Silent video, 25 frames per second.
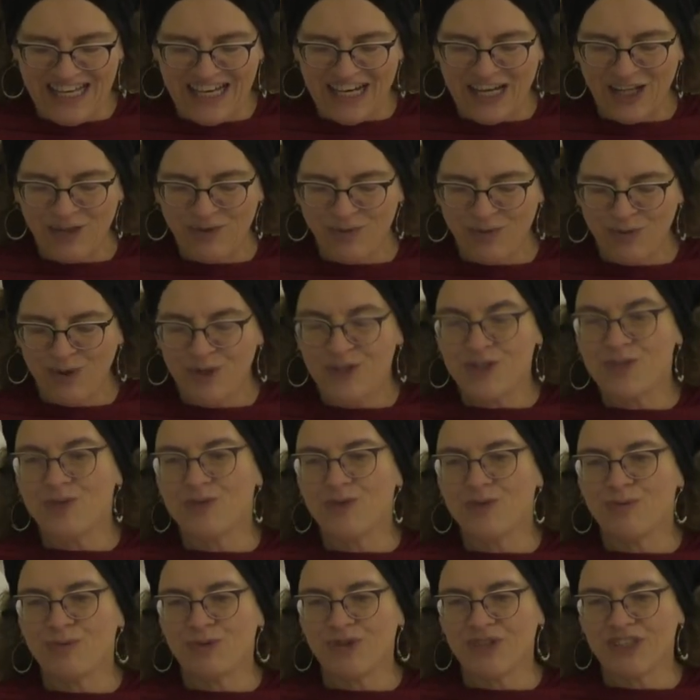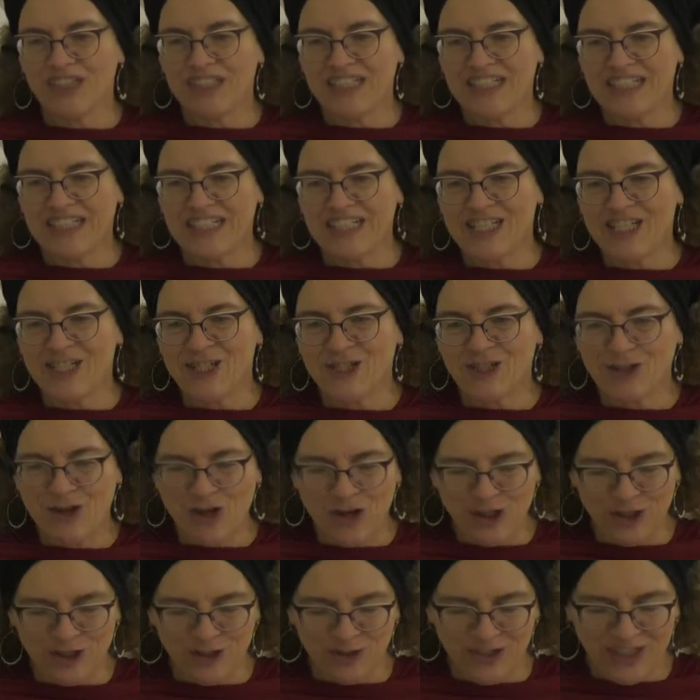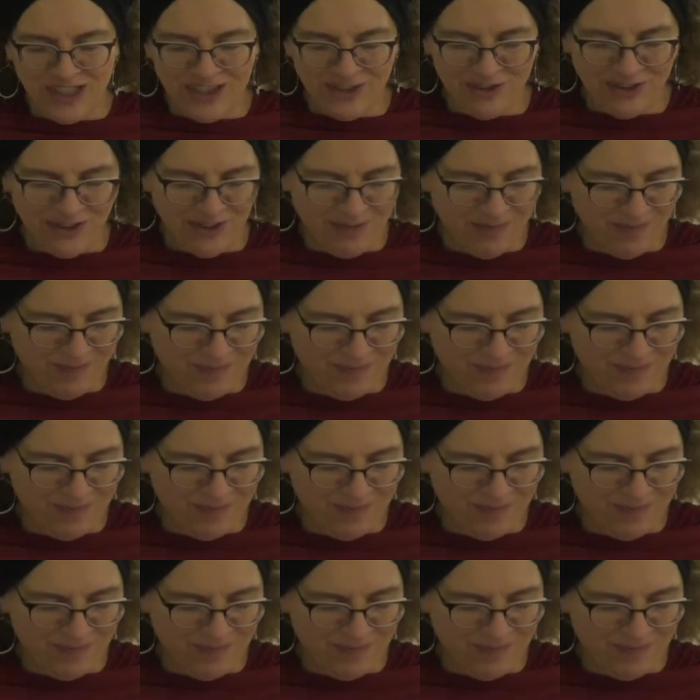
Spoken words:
and was no more than dust altogether.